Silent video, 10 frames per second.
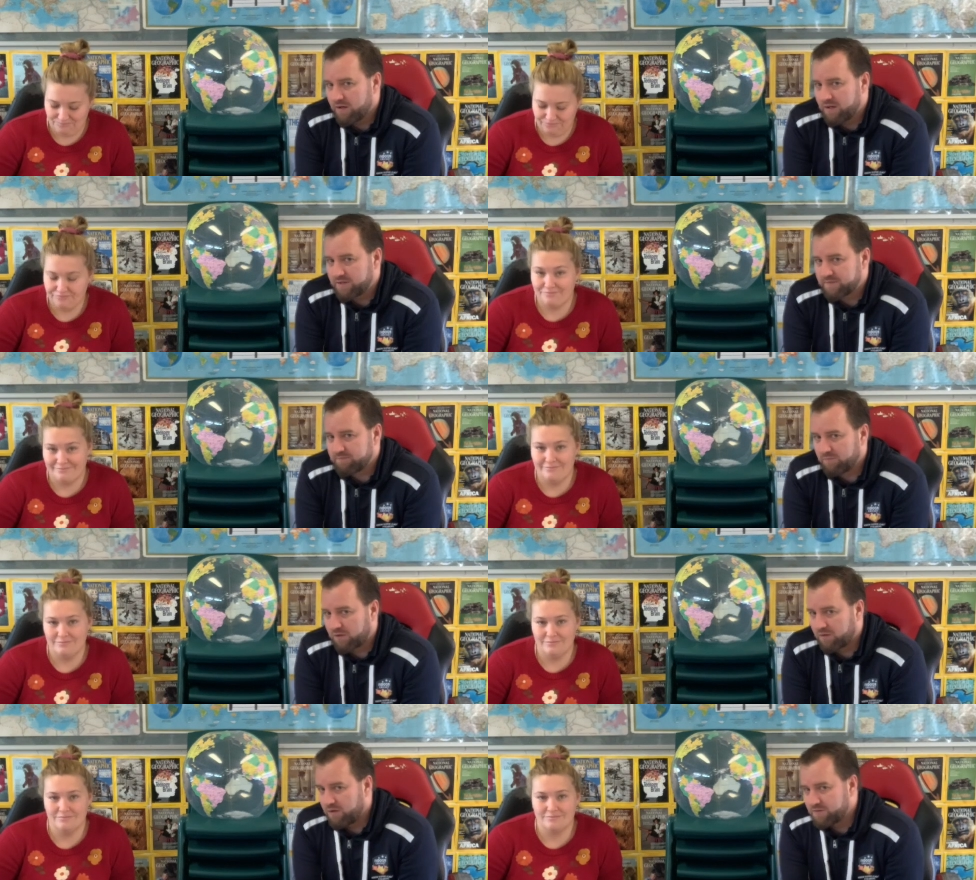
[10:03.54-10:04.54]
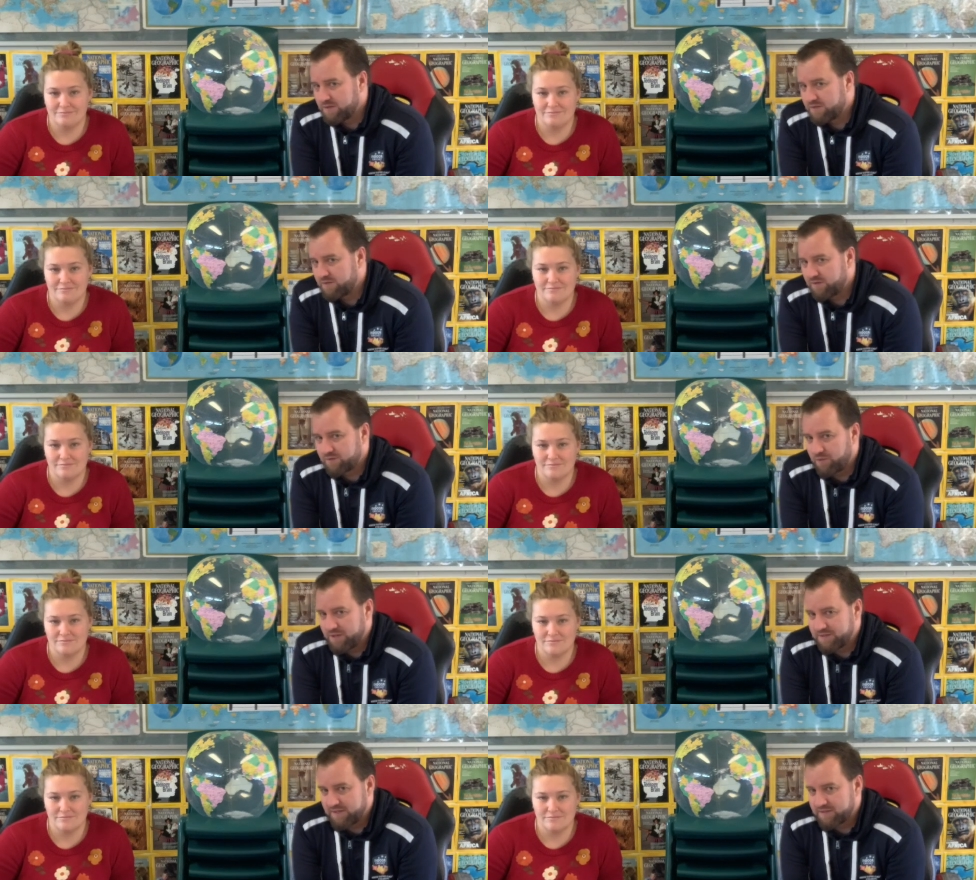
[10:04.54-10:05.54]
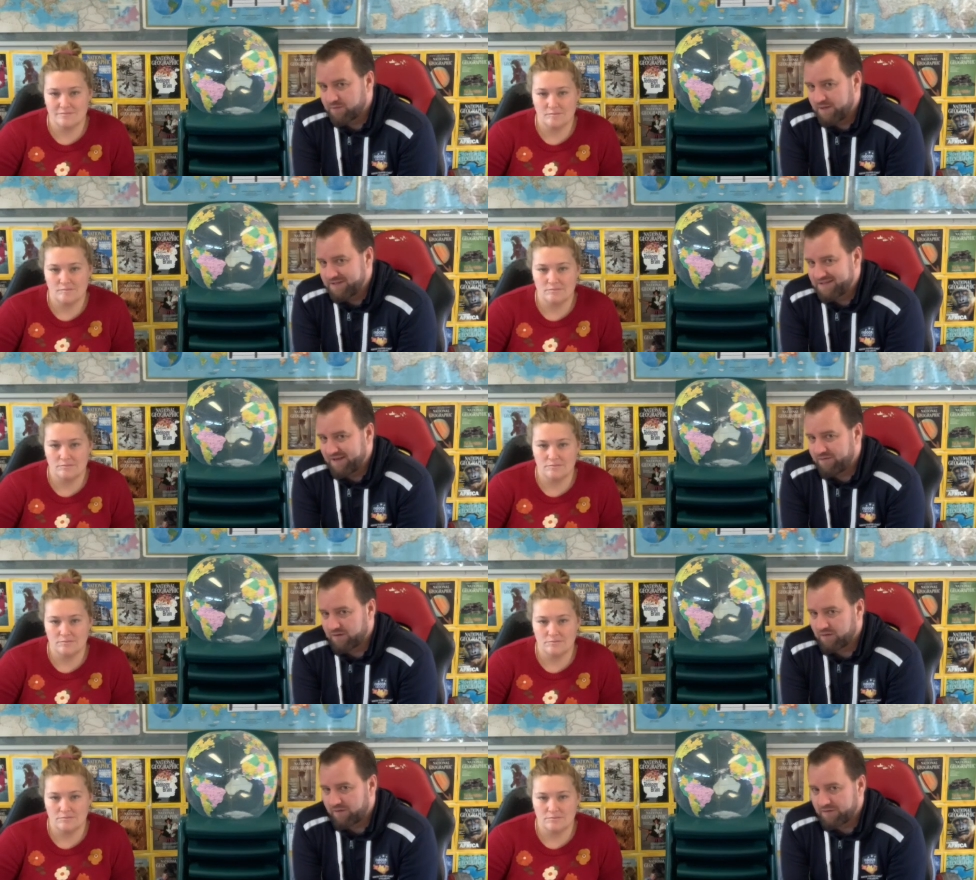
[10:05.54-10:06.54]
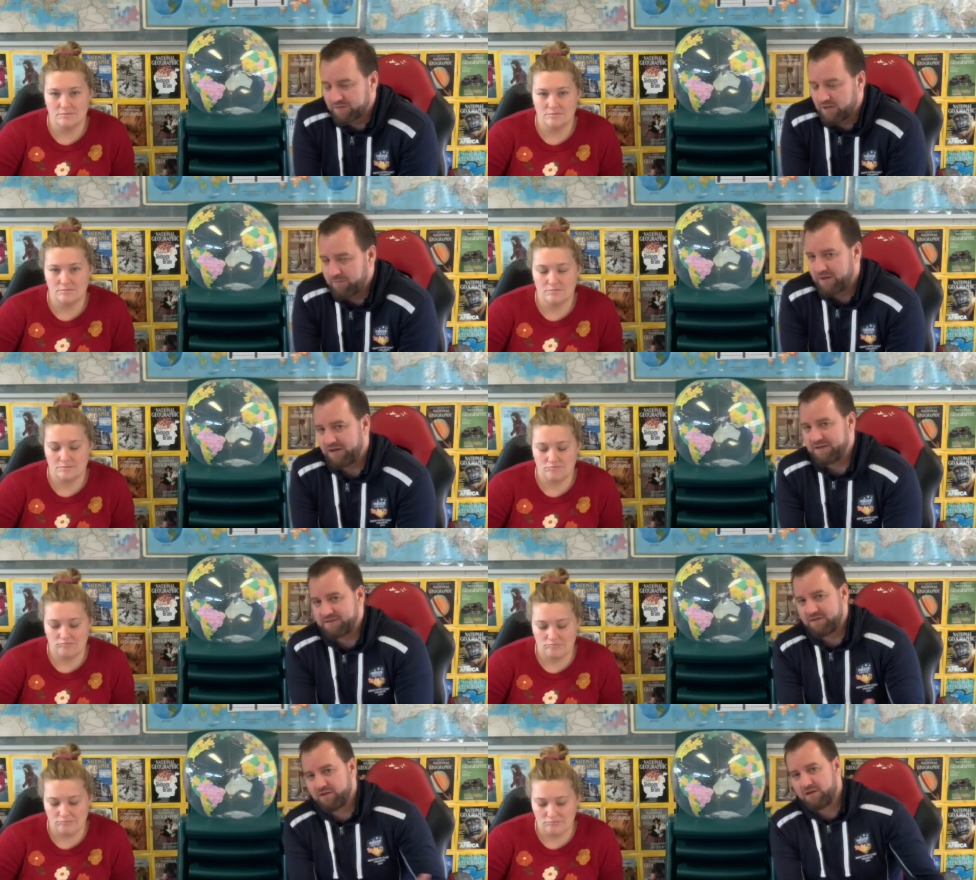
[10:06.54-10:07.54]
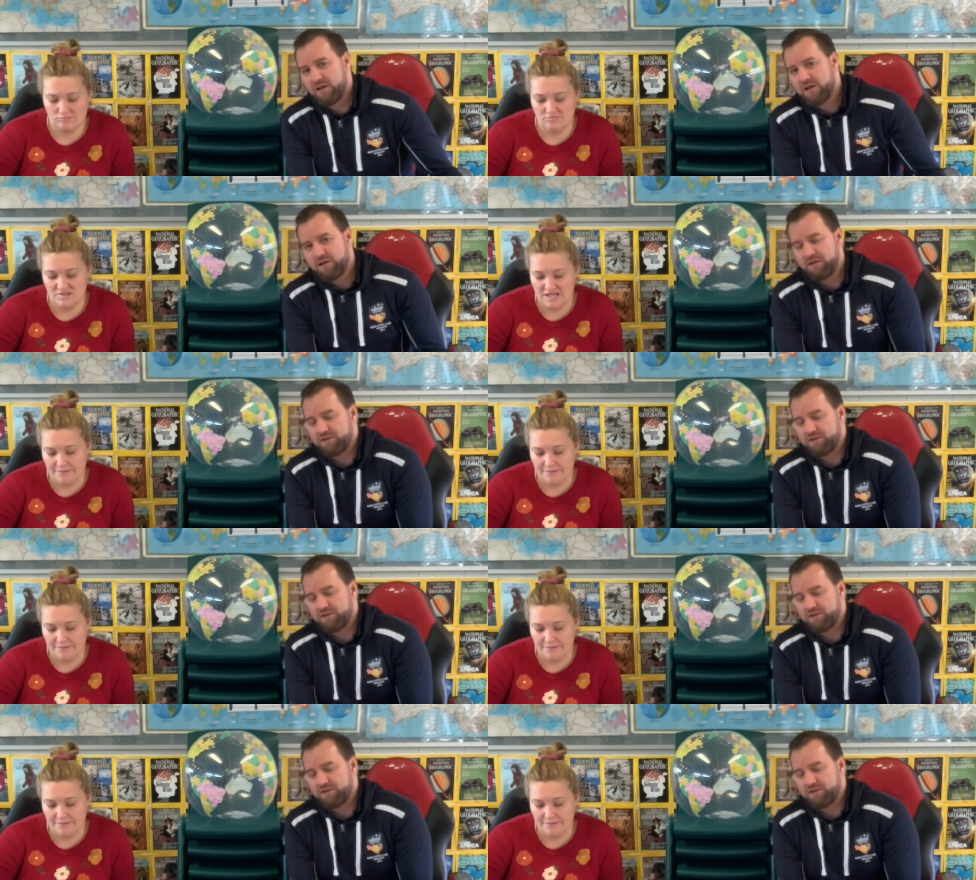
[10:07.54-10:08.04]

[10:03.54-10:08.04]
Speaker 1: It's closer to the 26, 27 a lot of the time than it is to the yeah.